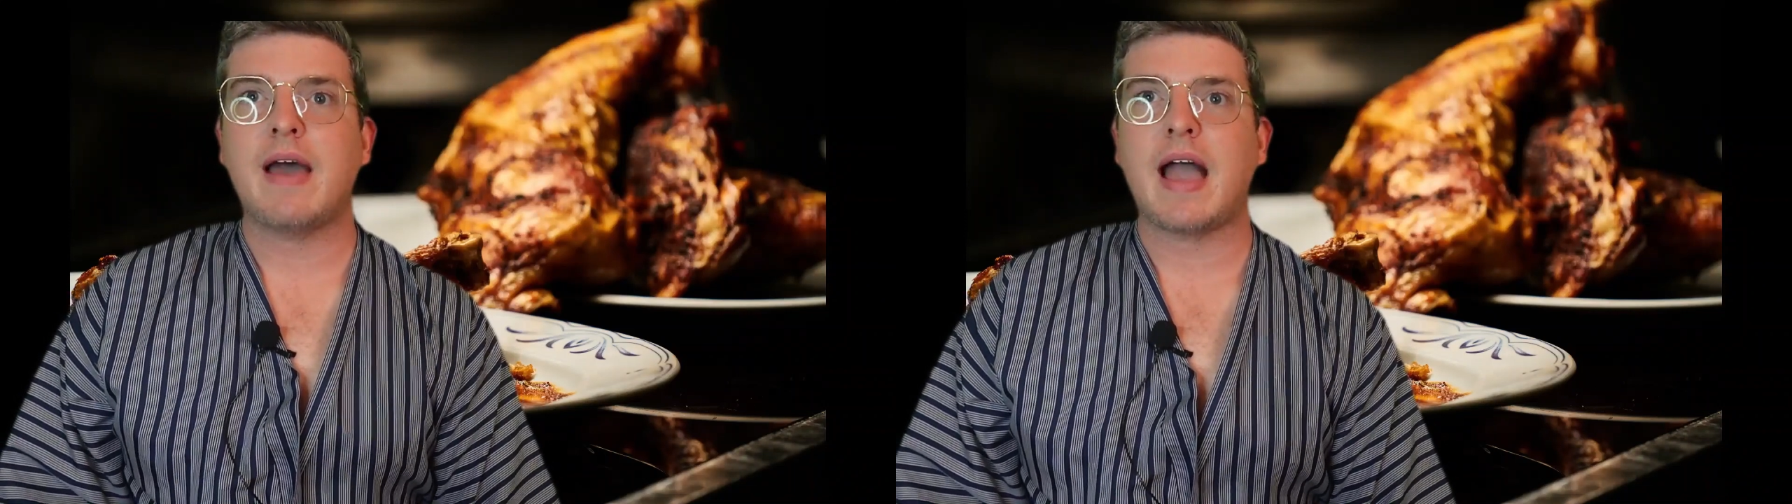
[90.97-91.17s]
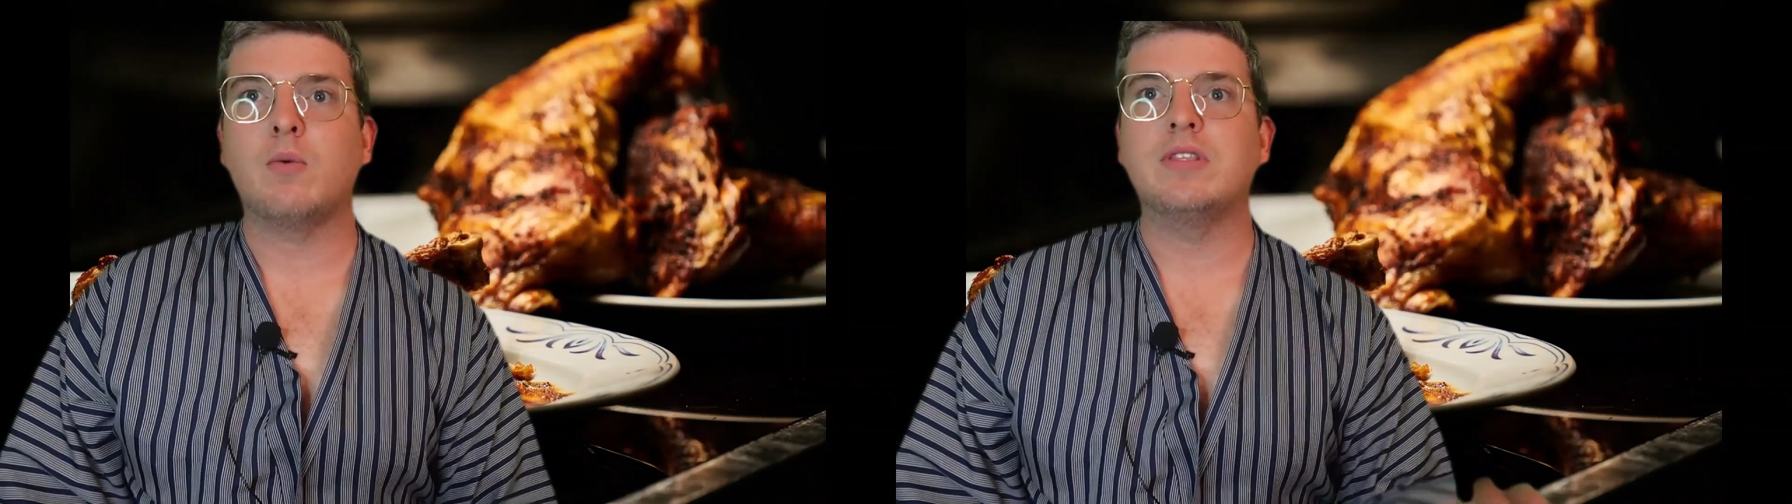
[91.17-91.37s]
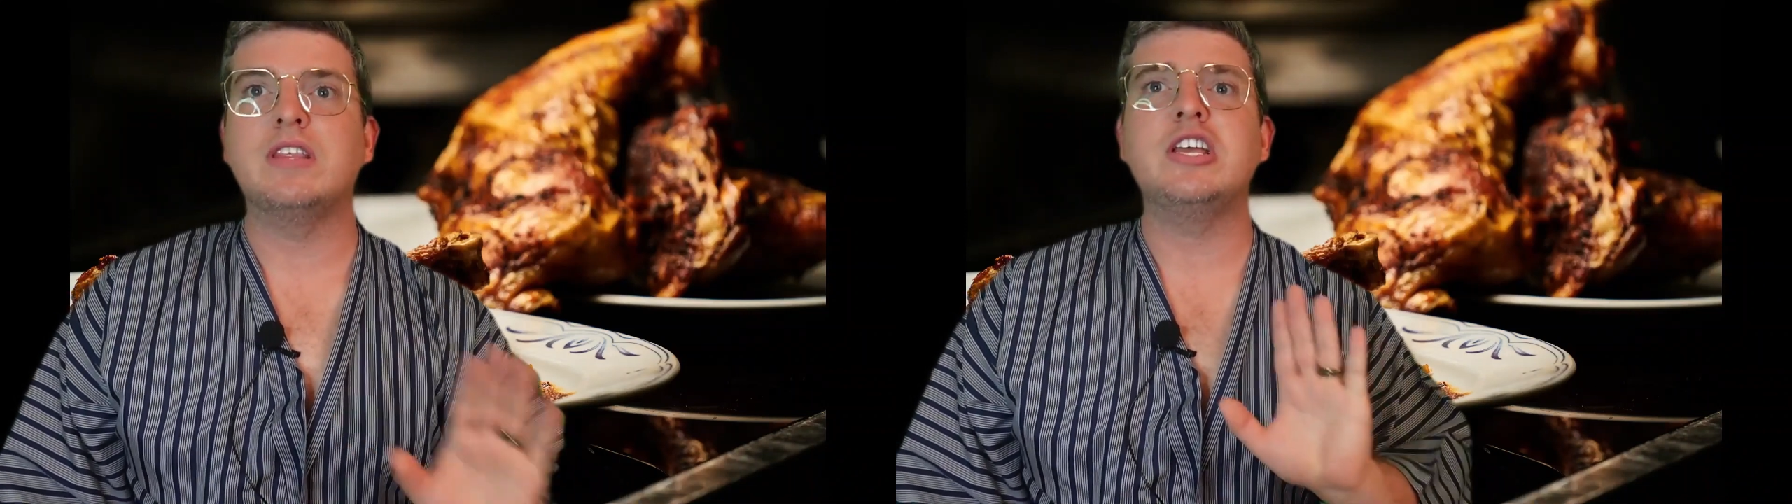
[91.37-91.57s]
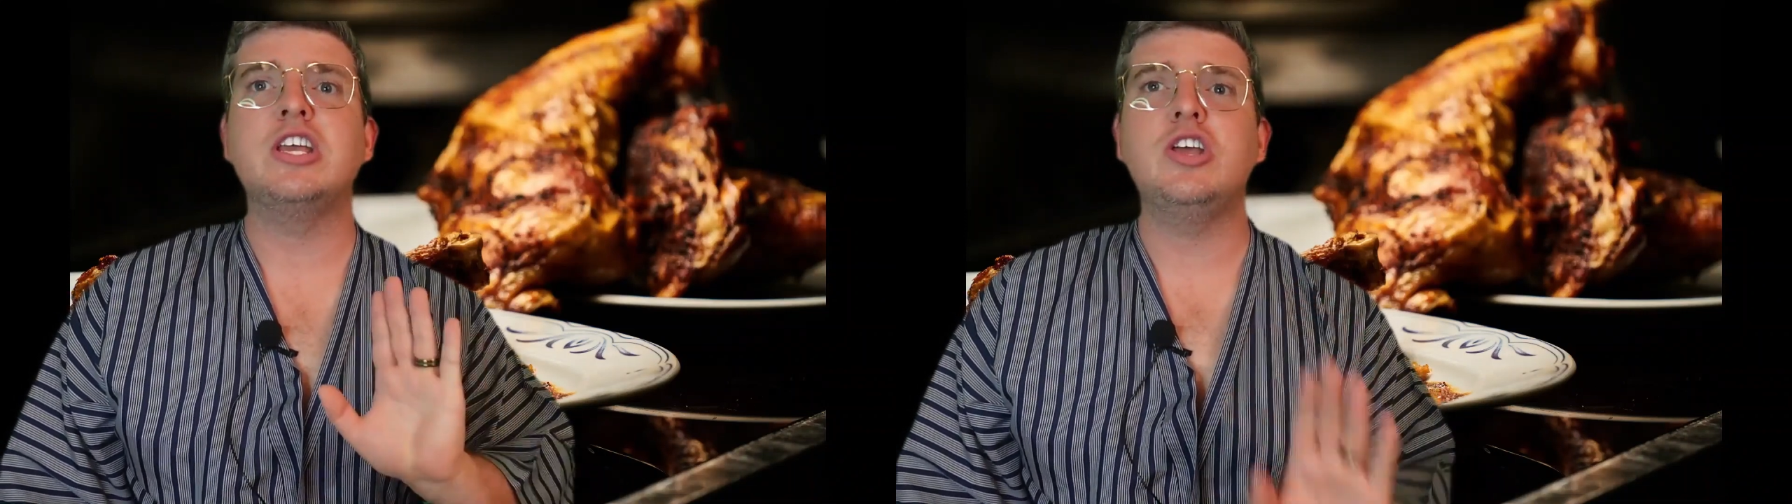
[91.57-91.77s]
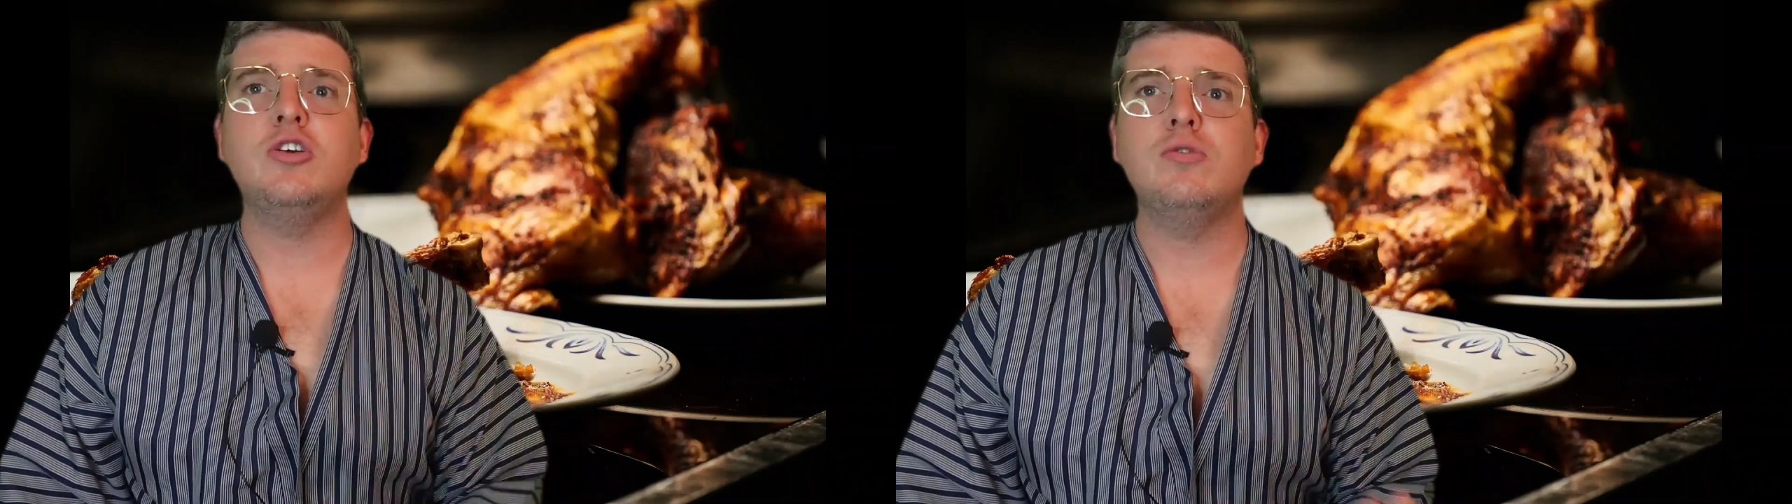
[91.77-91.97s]
back with the
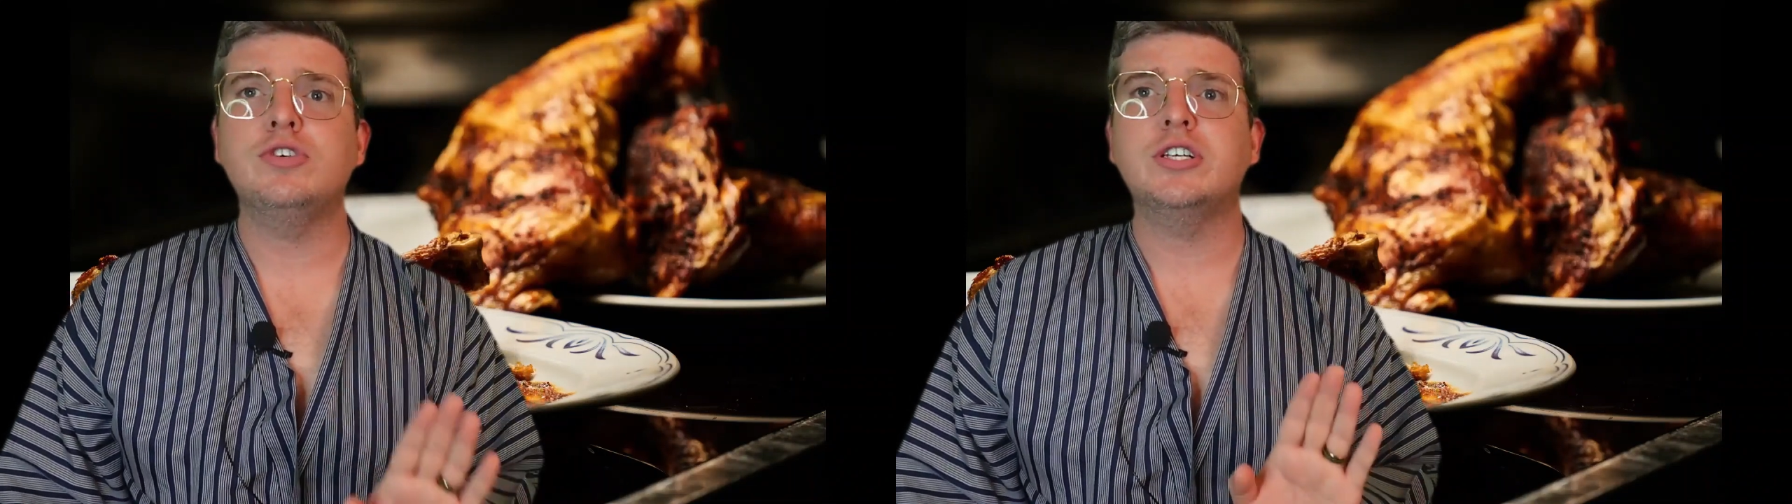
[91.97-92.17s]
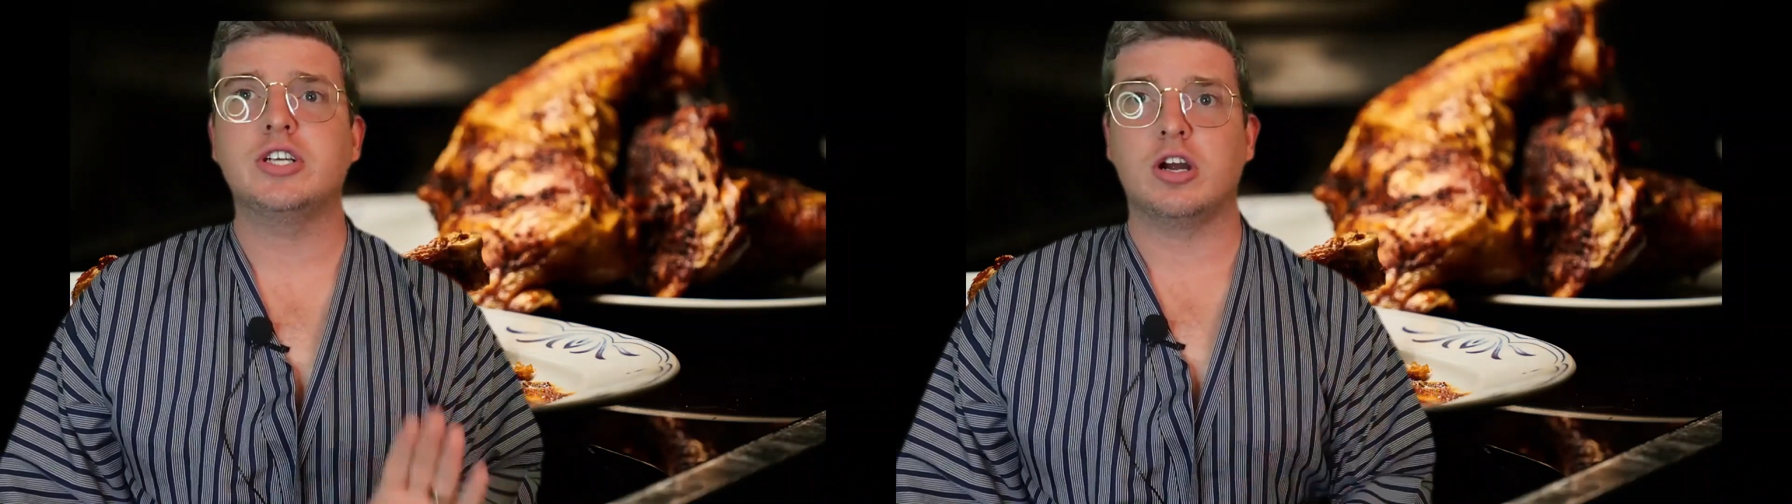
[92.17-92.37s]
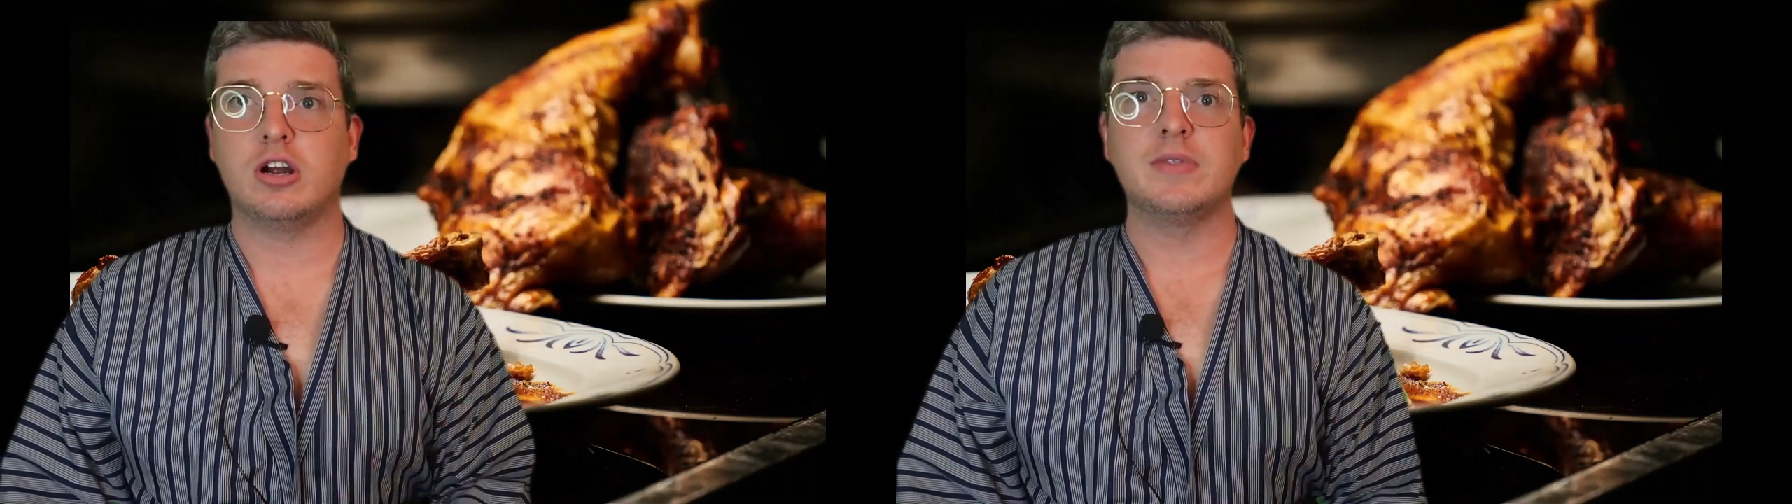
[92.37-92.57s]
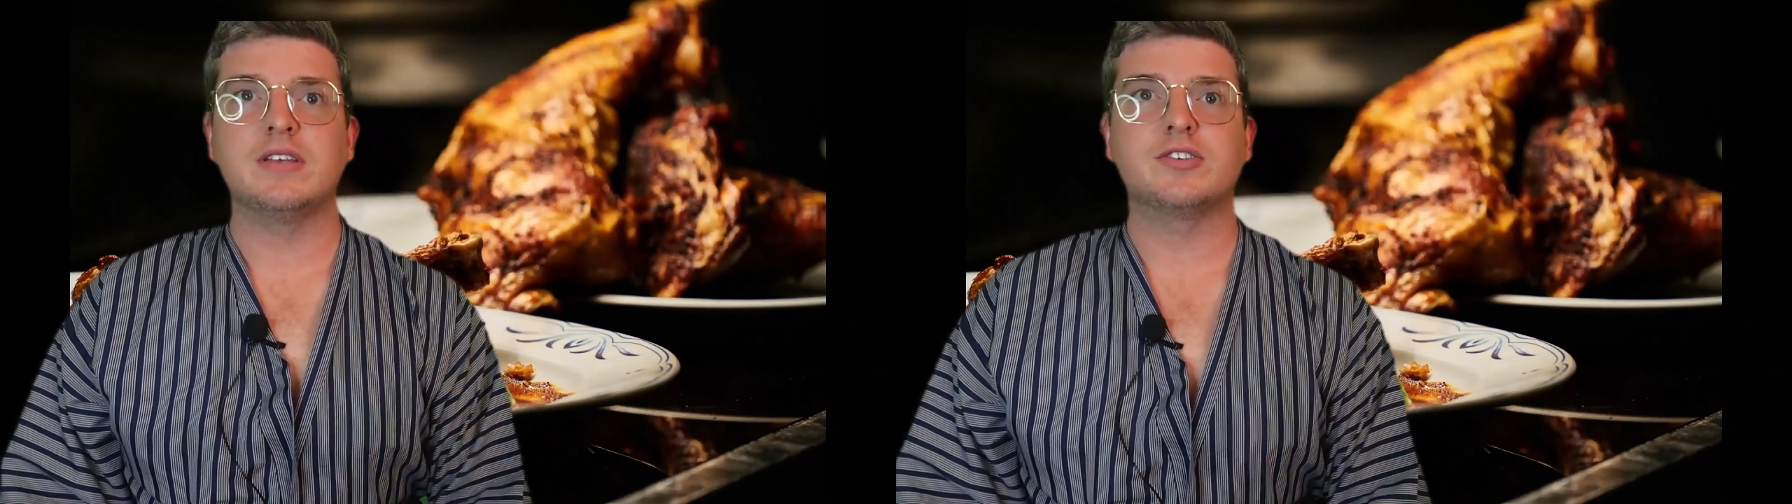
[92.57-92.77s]
huge turkey.